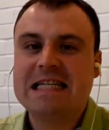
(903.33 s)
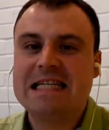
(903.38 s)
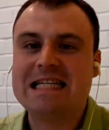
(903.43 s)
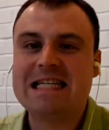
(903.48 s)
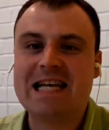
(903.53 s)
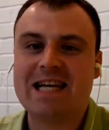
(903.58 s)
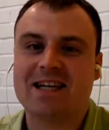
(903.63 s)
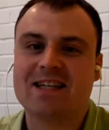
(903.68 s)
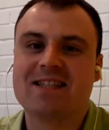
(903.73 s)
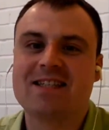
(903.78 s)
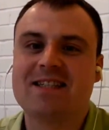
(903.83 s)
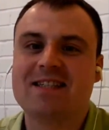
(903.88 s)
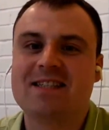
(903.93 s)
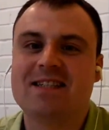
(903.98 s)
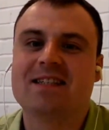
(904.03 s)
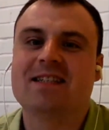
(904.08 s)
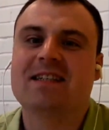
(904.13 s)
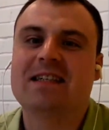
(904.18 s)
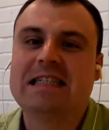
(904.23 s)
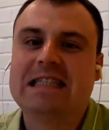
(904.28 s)

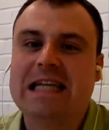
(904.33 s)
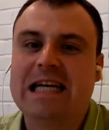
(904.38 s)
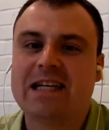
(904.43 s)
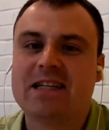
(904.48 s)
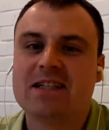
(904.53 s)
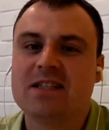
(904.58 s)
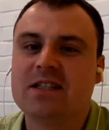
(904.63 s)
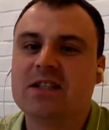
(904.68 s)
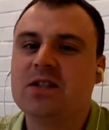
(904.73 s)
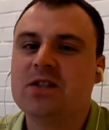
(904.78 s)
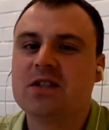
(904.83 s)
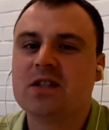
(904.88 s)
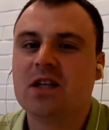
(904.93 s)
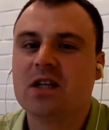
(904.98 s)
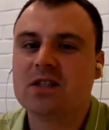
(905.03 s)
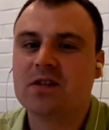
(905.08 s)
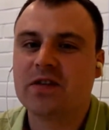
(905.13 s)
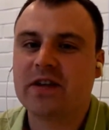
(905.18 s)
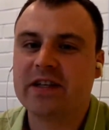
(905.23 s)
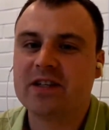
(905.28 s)
Next, use a
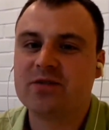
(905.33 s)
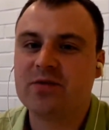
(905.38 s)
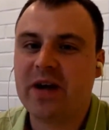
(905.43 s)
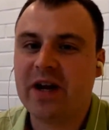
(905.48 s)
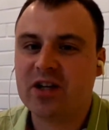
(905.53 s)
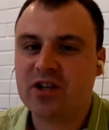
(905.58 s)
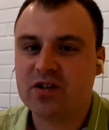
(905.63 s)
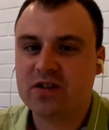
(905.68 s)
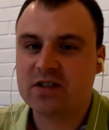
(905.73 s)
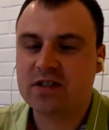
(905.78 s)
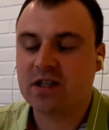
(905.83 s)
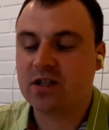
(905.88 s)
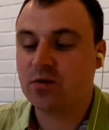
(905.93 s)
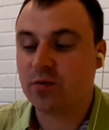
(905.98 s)
lot of contractions and